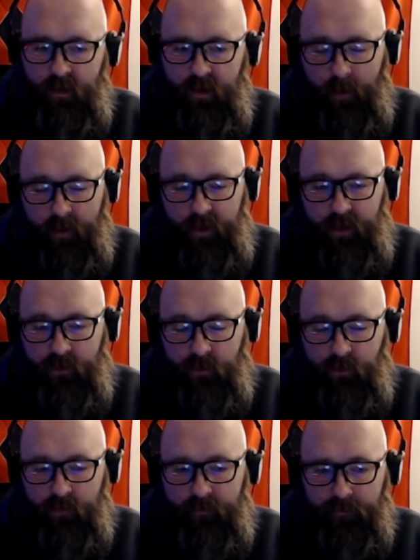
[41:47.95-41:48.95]
I'm gonna
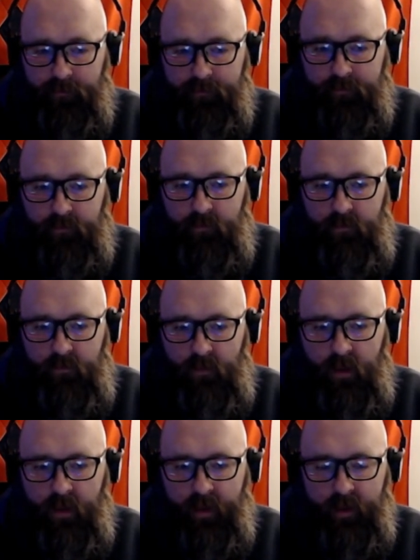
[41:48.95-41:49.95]
do
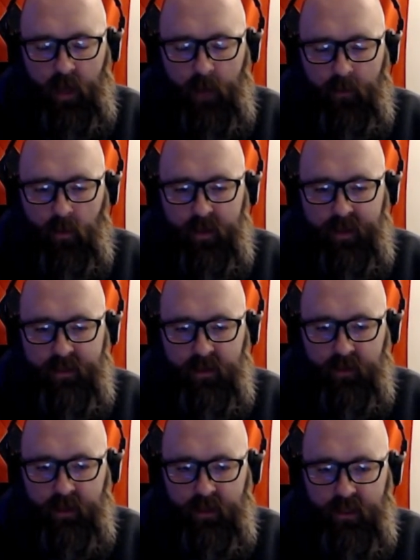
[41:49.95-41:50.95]
like a couple weeks of
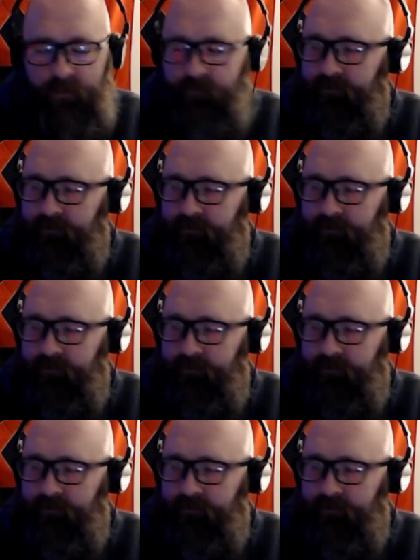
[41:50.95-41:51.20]
each.